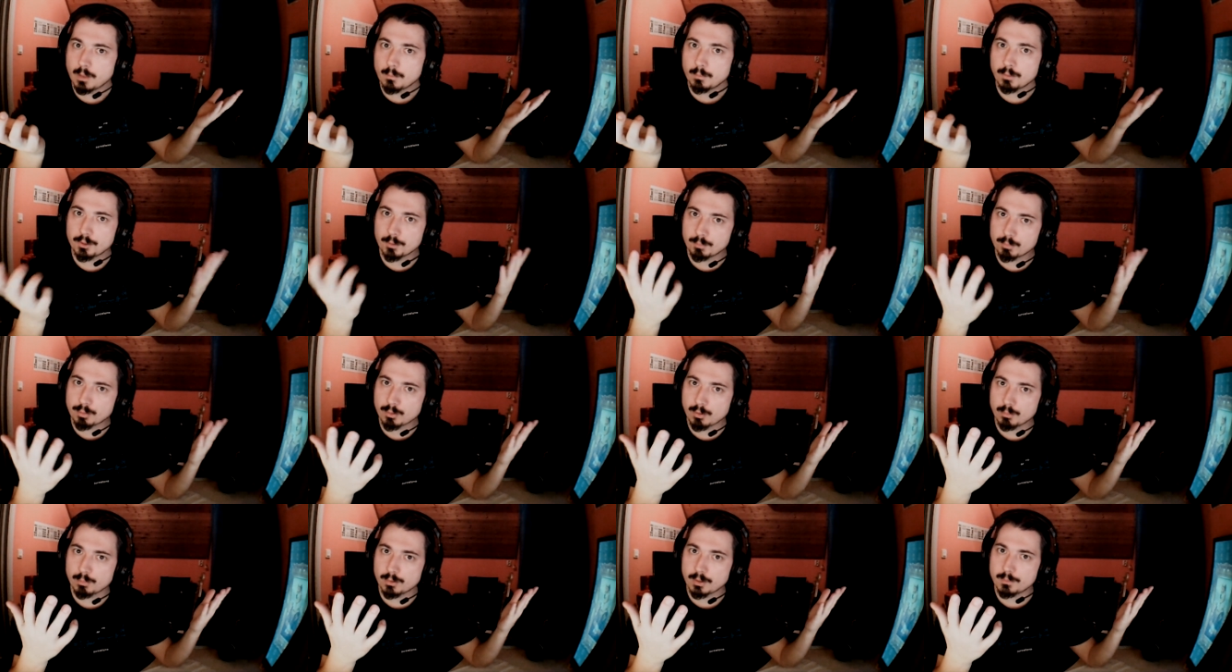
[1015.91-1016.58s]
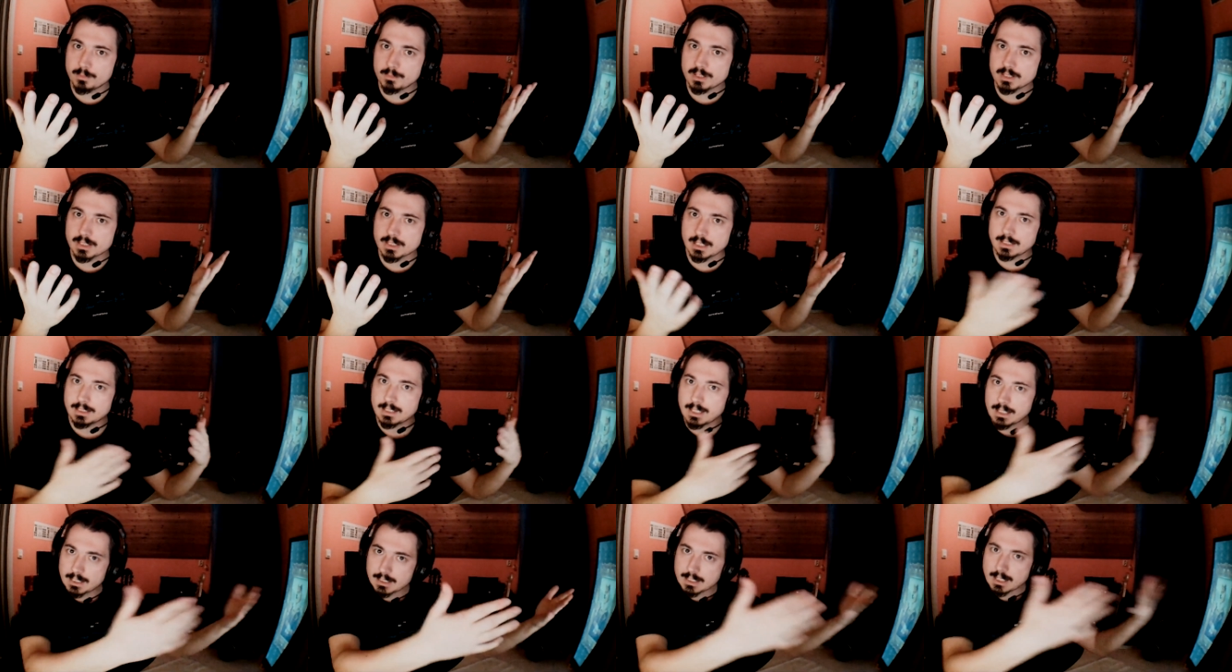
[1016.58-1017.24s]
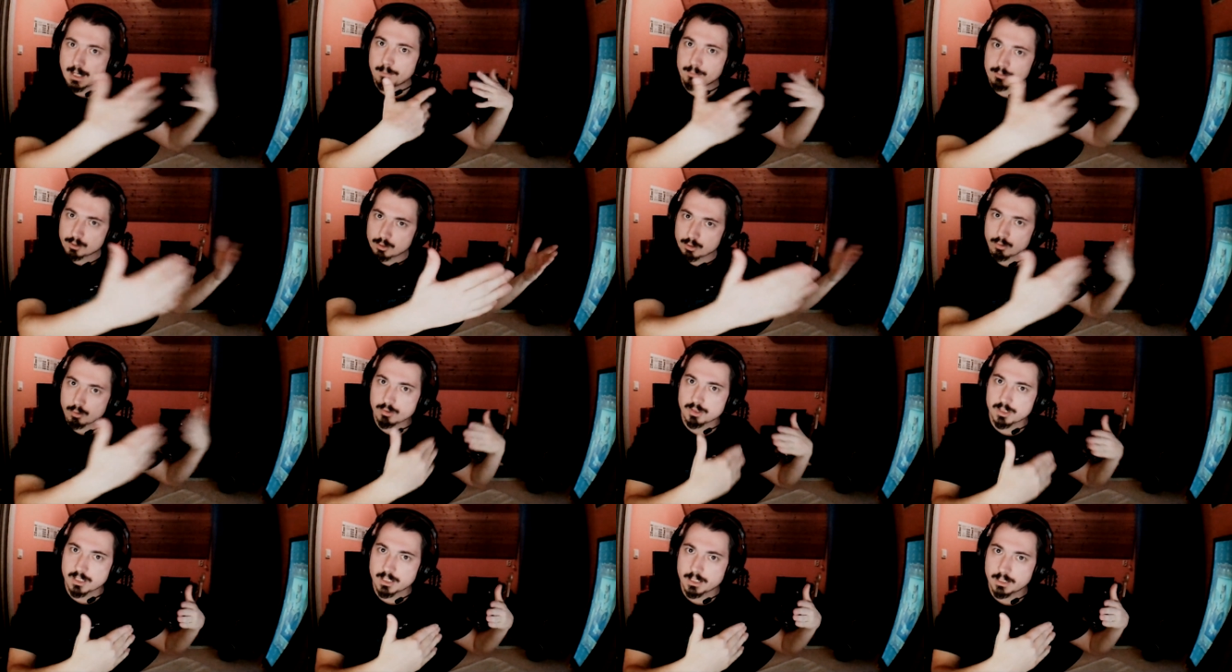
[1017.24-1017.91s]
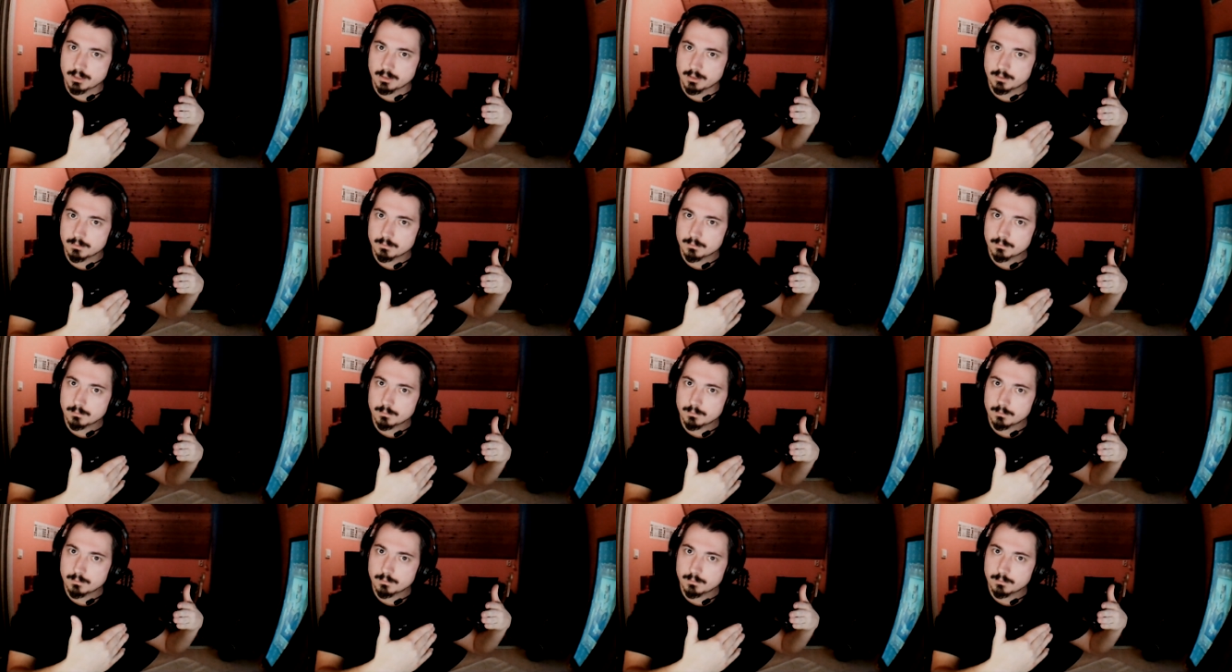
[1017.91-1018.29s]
But the problem is that they kept crossing.